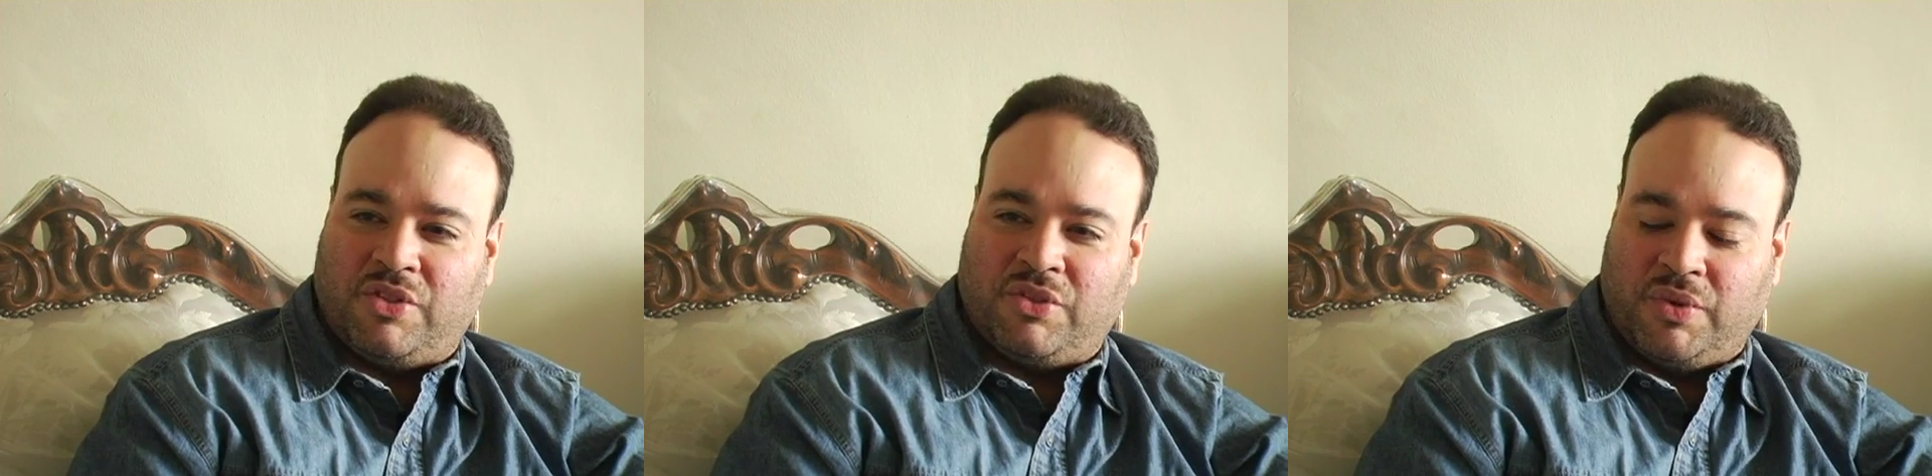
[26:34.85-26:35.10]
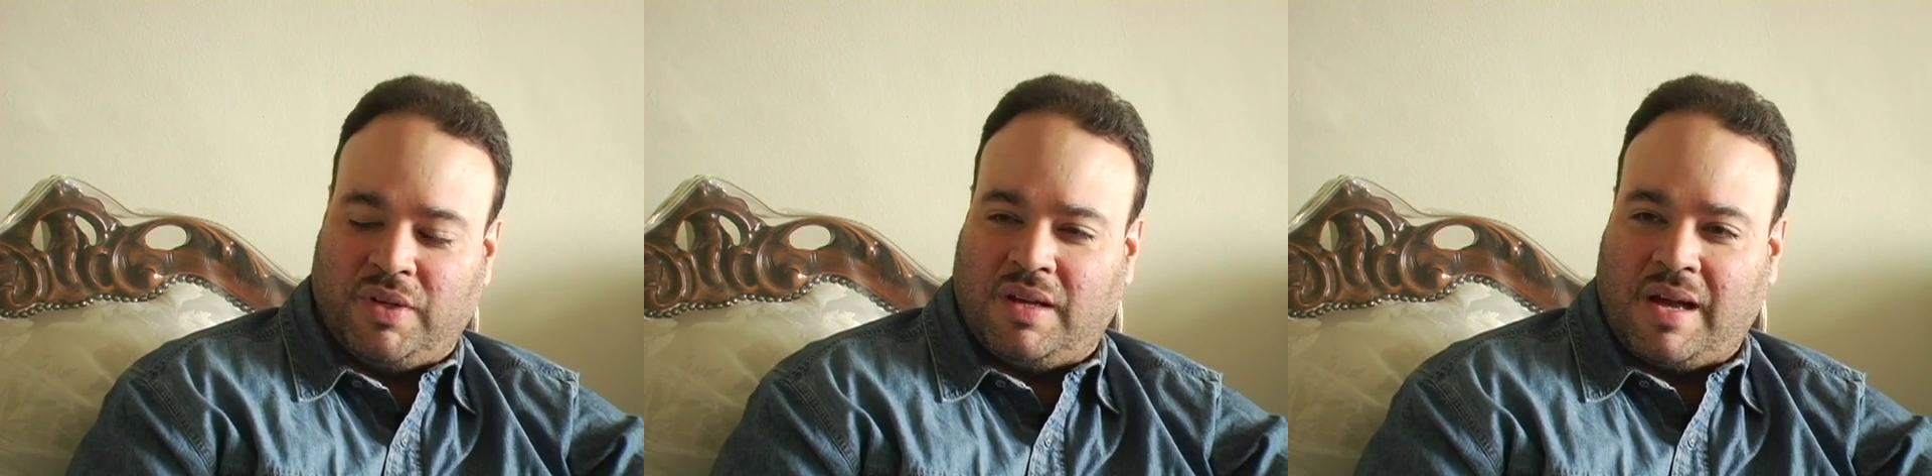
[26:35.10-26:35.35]

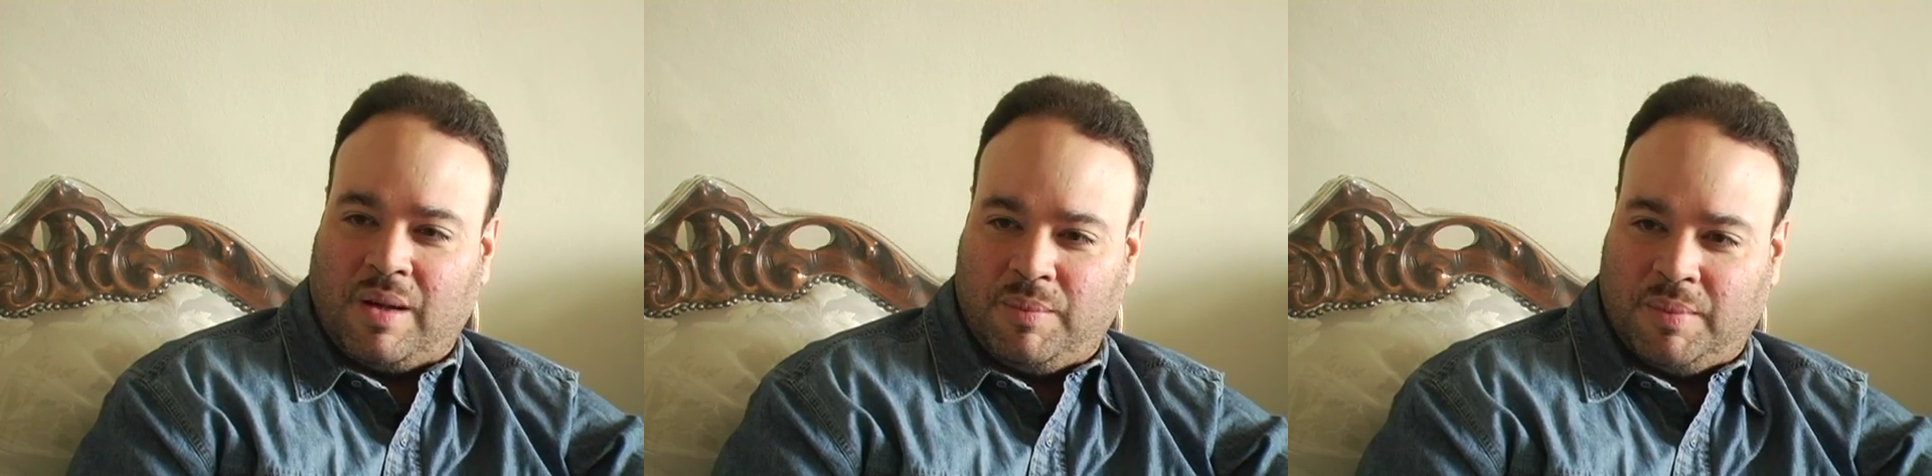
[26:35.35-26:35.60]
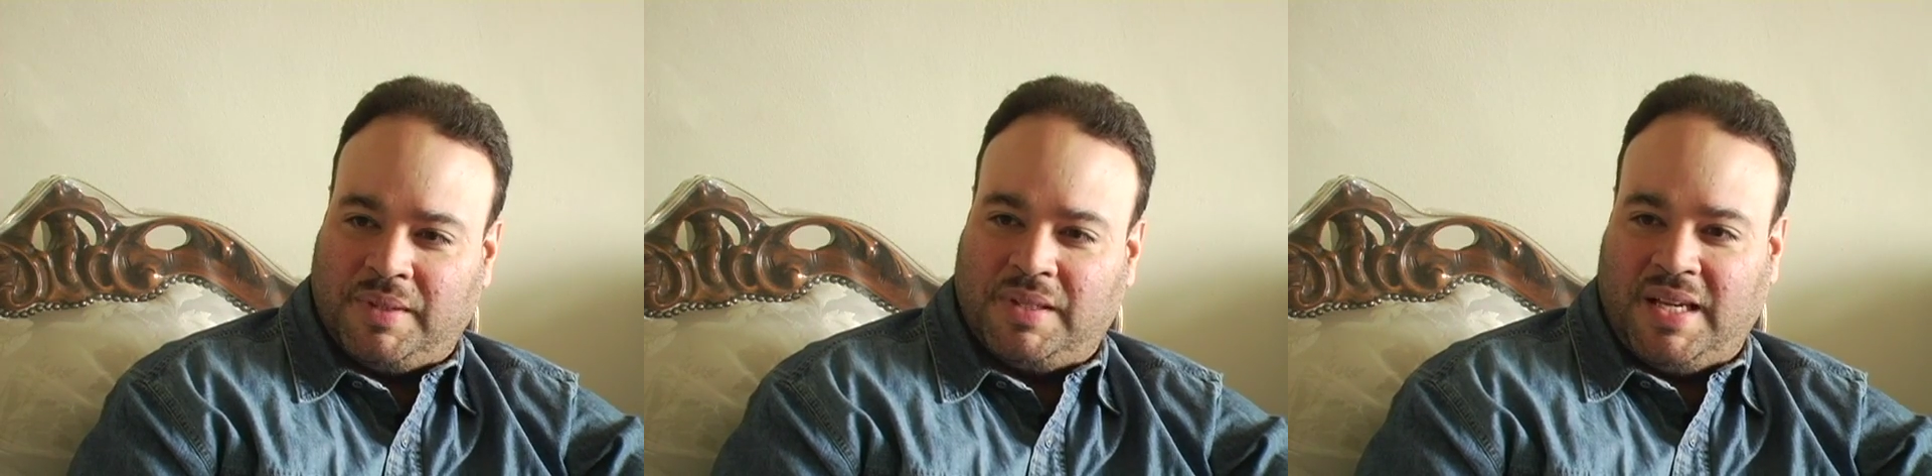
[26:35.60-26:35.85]
Thriller
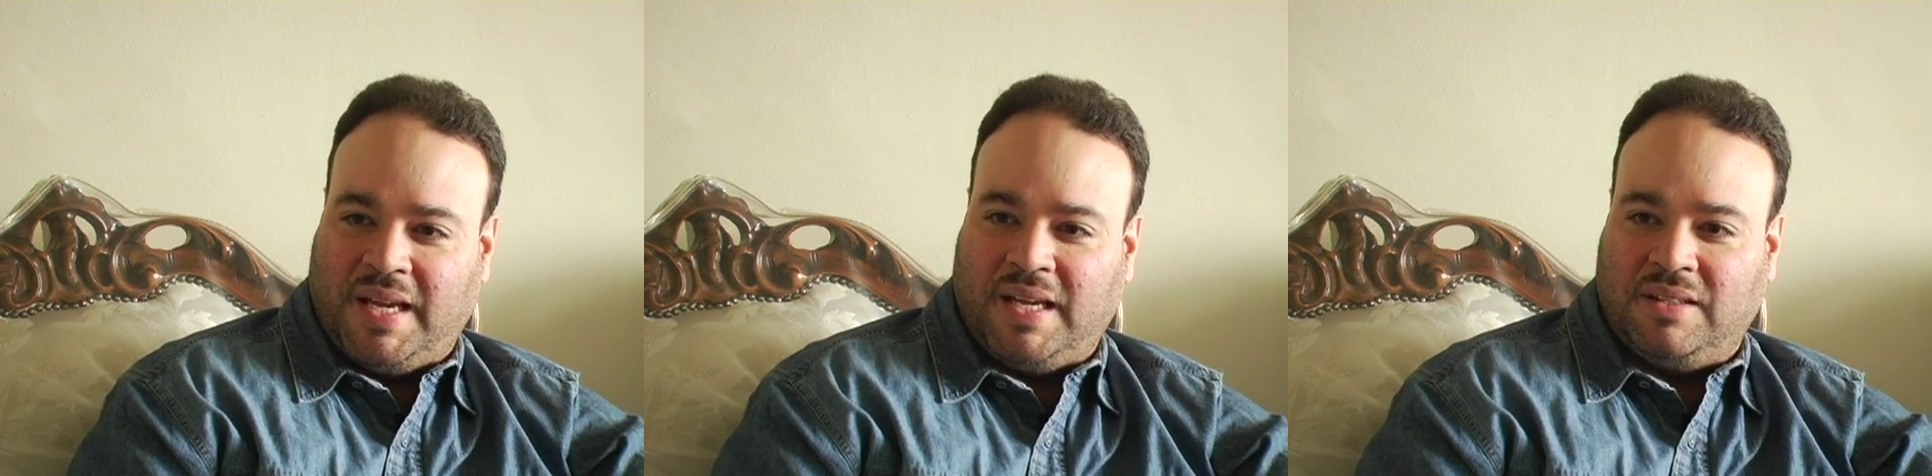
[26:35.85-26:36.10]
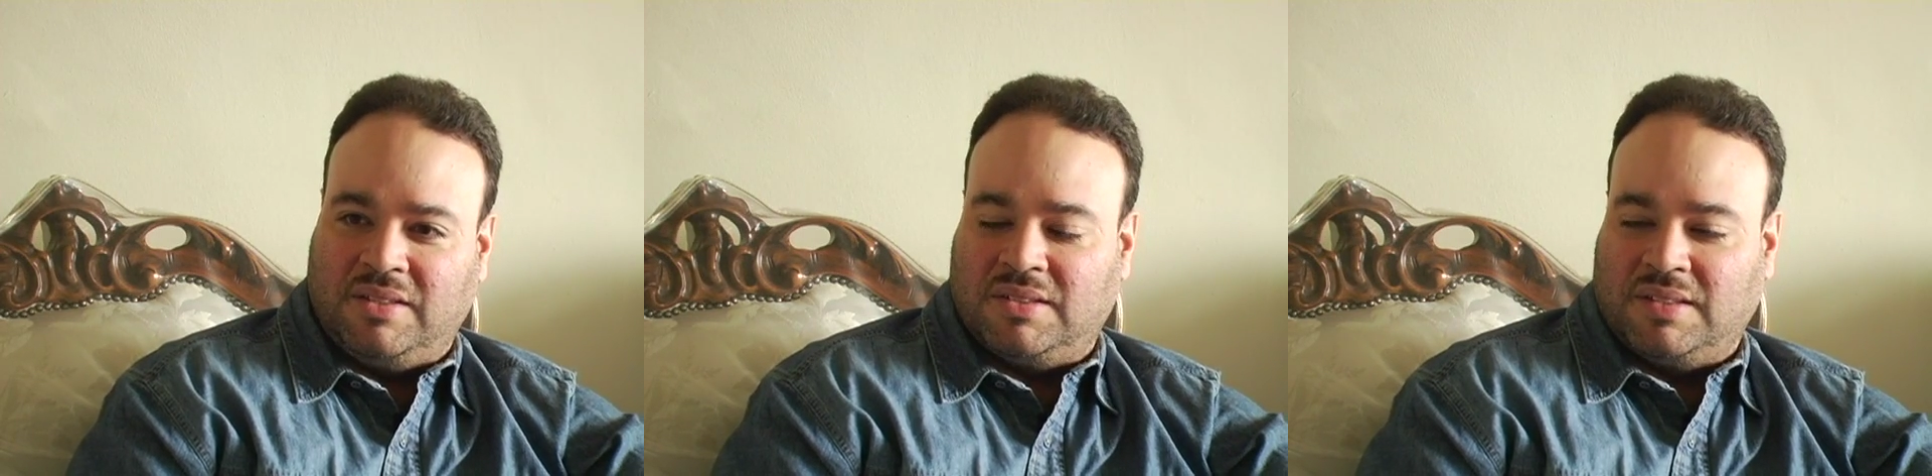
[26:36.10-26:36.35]
album in the
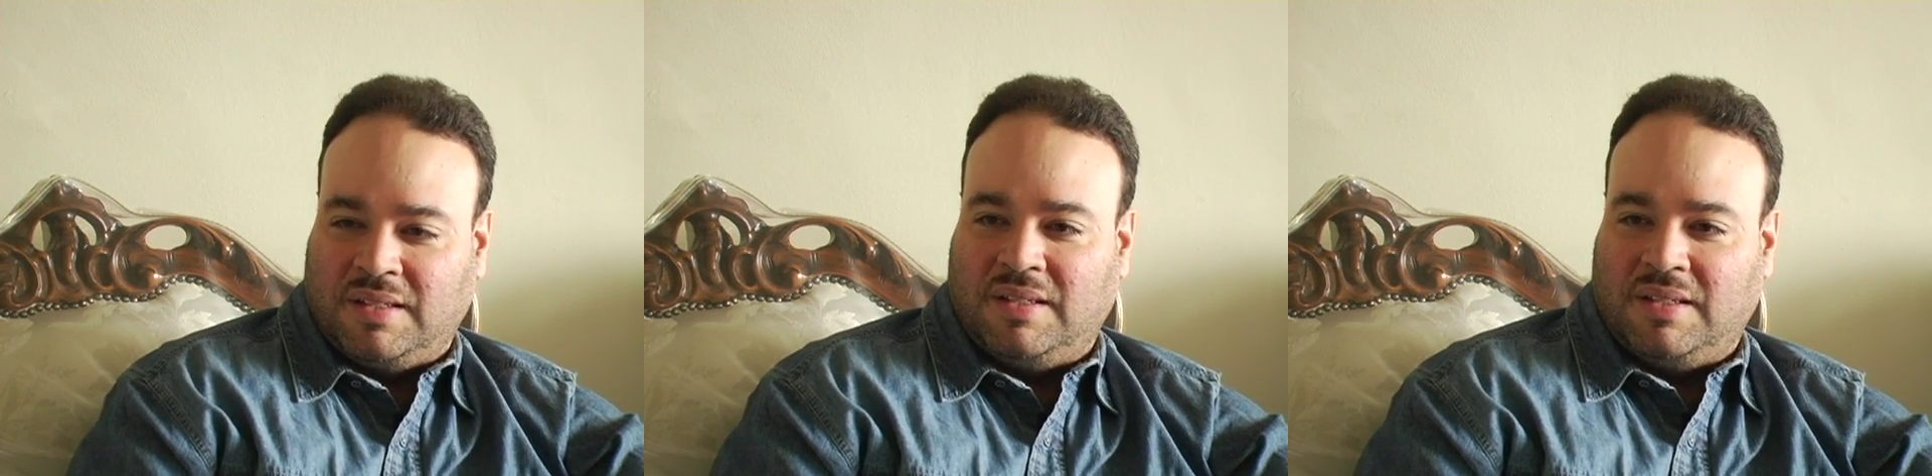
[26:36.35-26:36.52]
'80s,